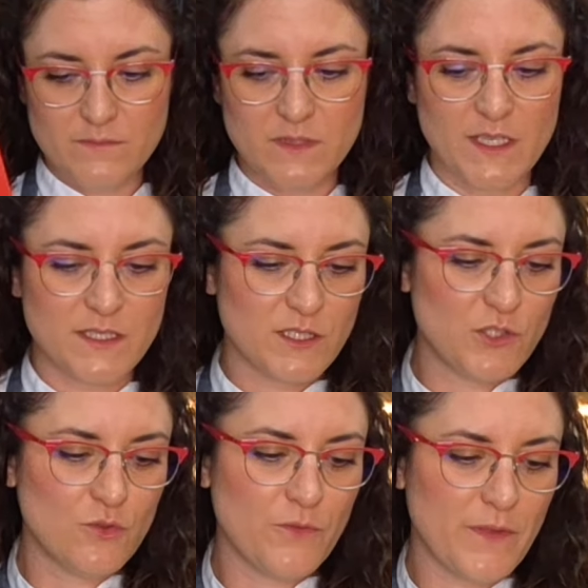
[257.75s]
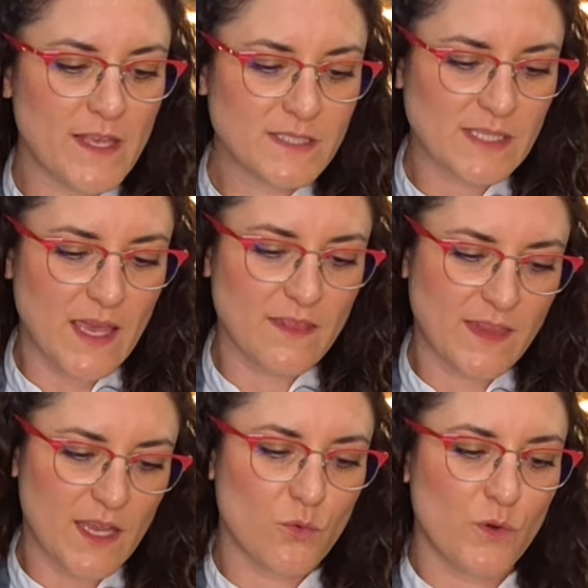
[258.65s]
these 2 things, and
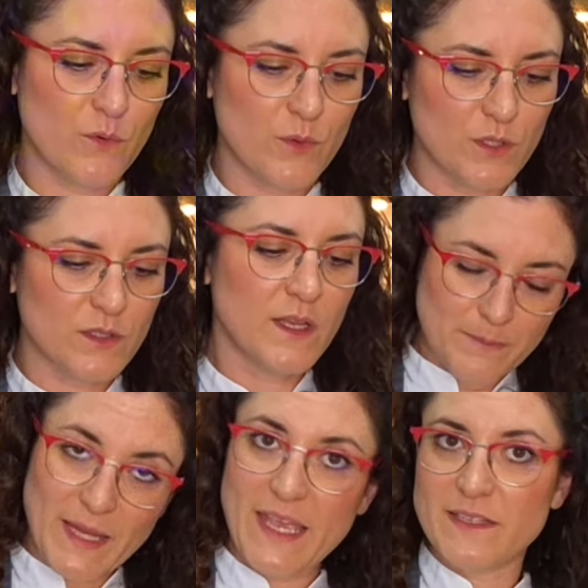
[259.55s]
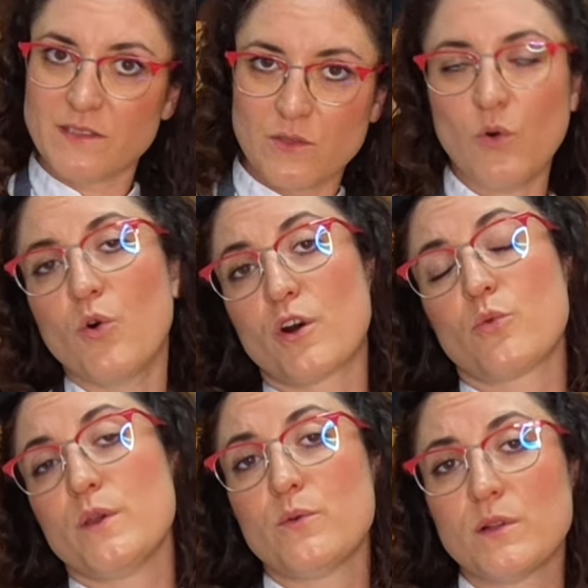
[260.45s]
then we will plate or
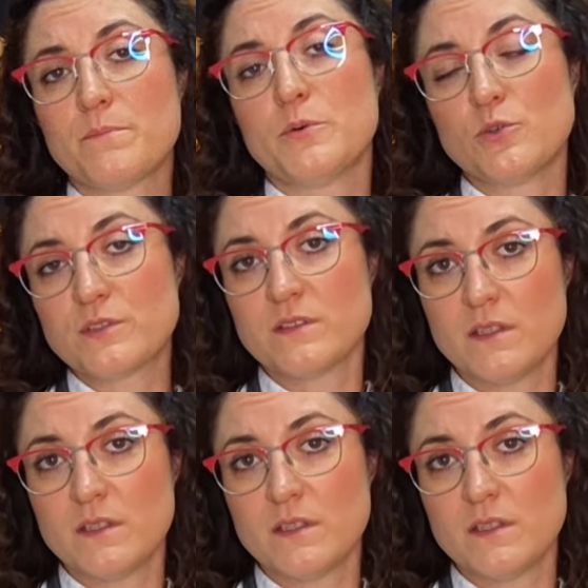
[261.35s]
we will put